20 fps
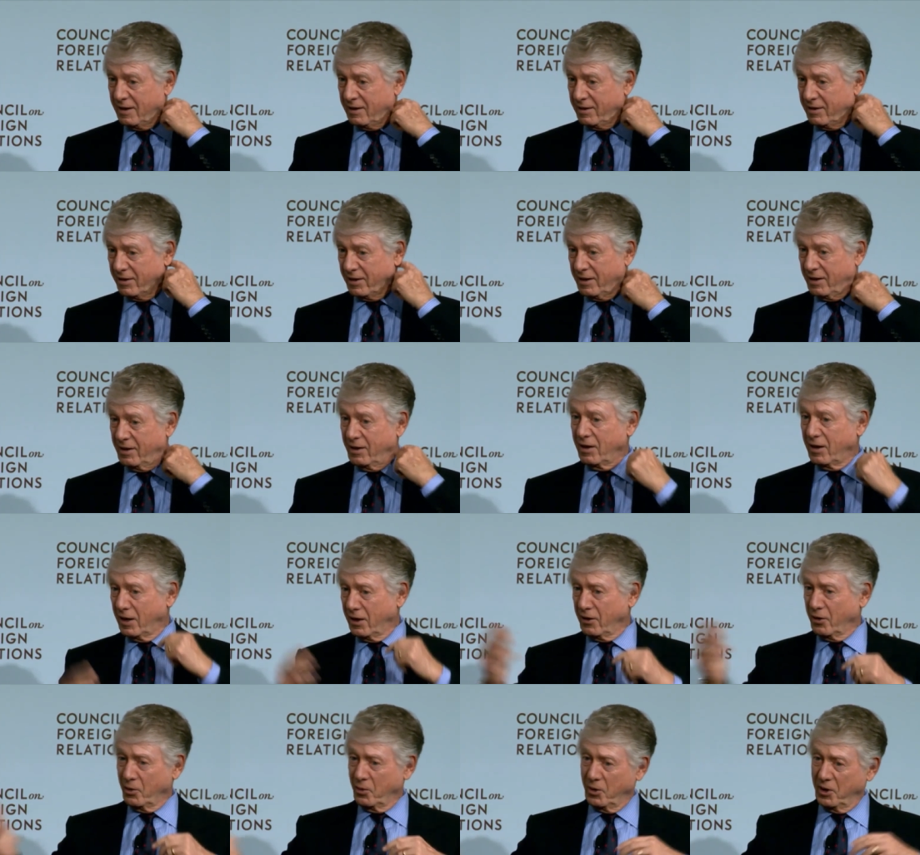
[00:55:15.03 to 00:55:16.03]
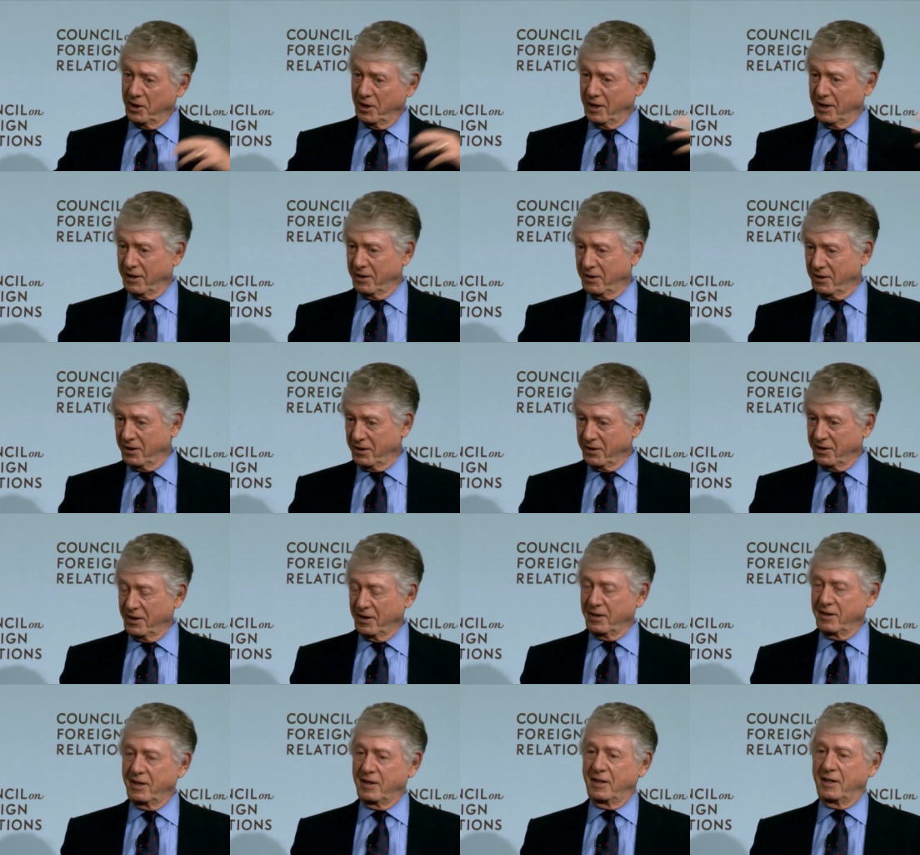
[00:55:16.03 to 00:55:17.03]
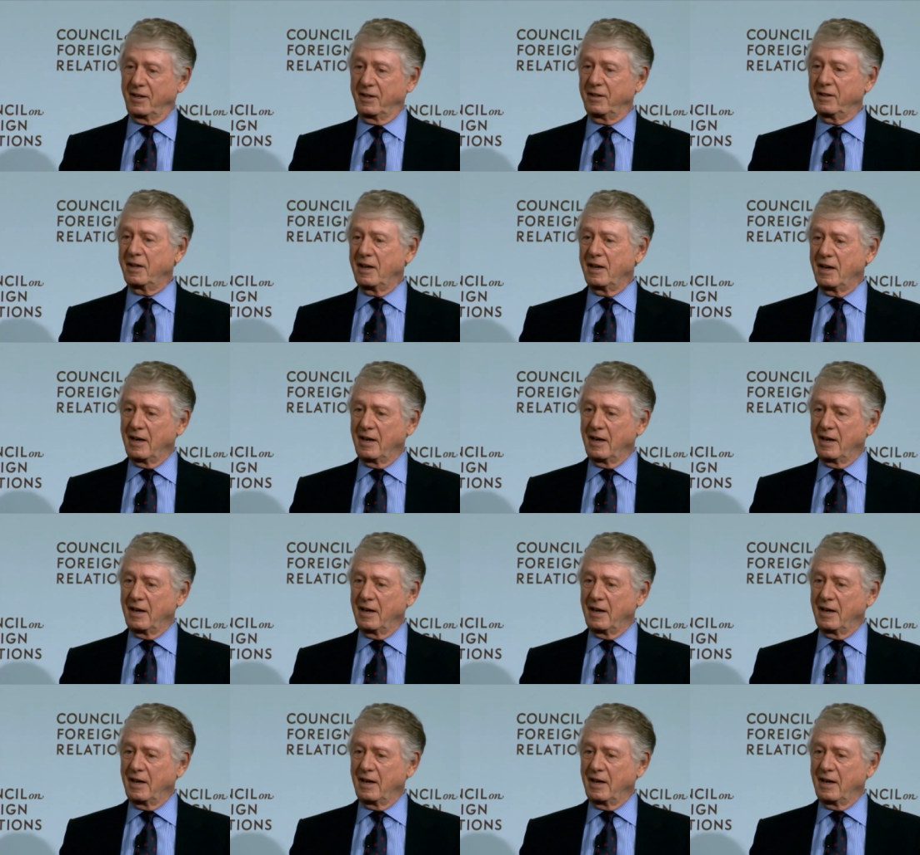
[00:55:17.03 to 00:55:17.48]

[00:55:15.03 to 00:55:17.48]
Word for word: the on the one hand, on the other hand,